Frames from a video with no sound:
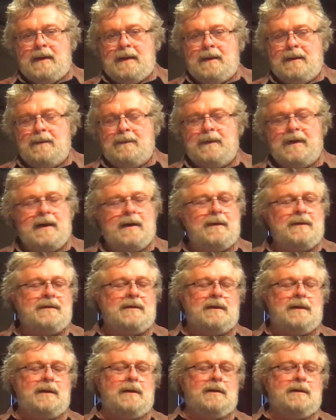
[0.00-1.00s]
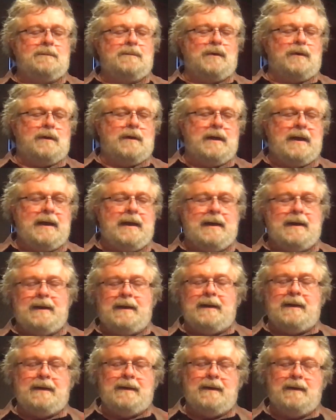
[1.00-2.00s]
When I was a little boy,
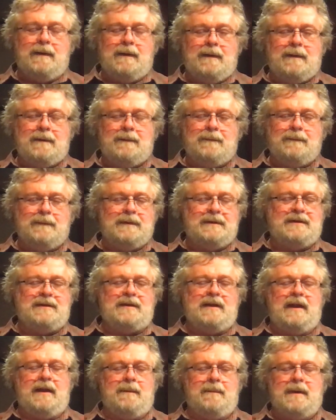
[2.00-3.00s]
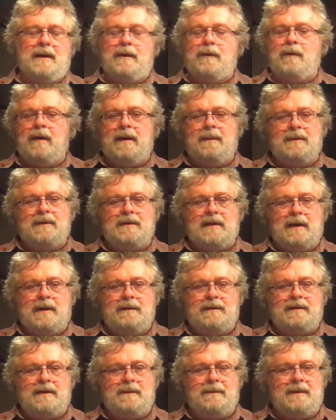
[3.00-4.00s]
I would stay at my grandma's
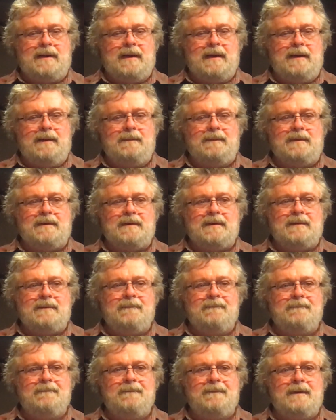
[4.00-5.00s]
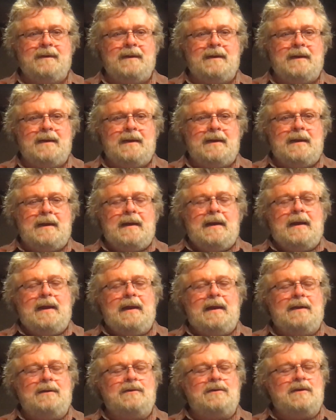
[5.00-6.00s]
house sometimes.
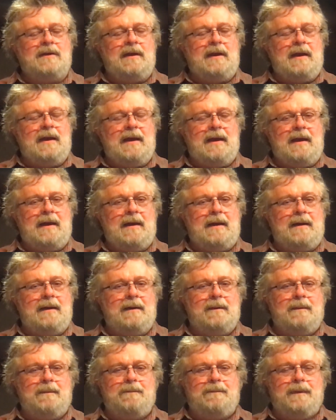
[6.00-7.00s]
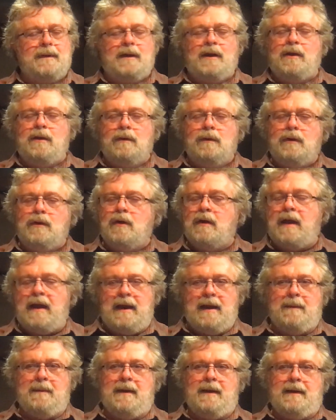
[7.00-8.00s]
And she had a peculiar
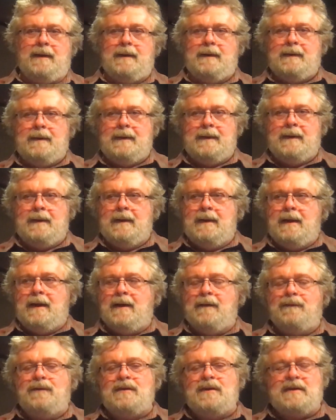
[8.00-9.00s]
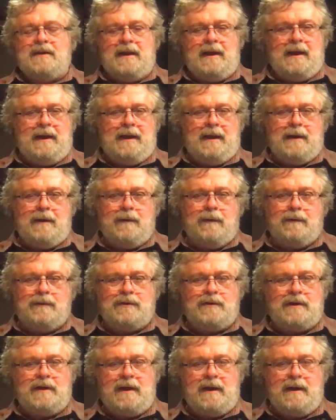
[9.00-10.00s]
habit of sitting in her
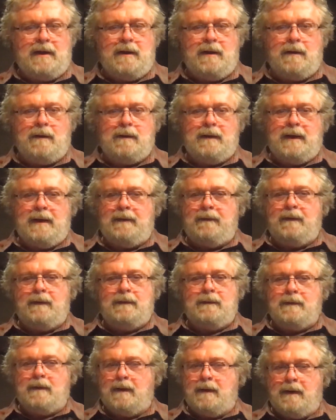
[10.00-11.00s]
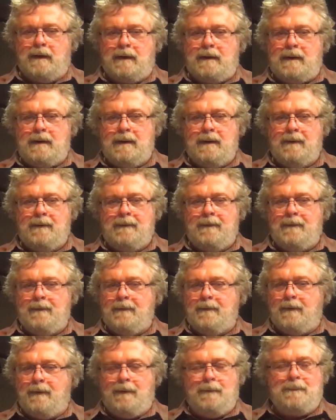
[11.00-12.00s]
chair in the dark
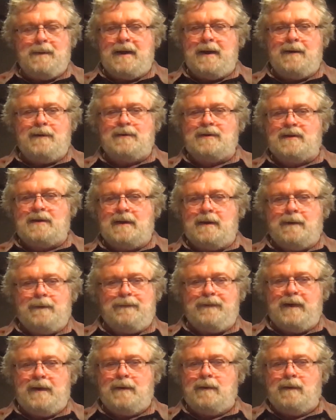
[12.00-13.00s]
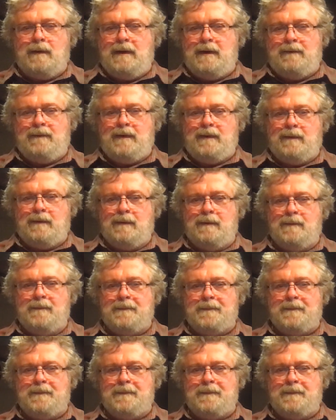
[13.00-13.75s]
all by herself in her living room.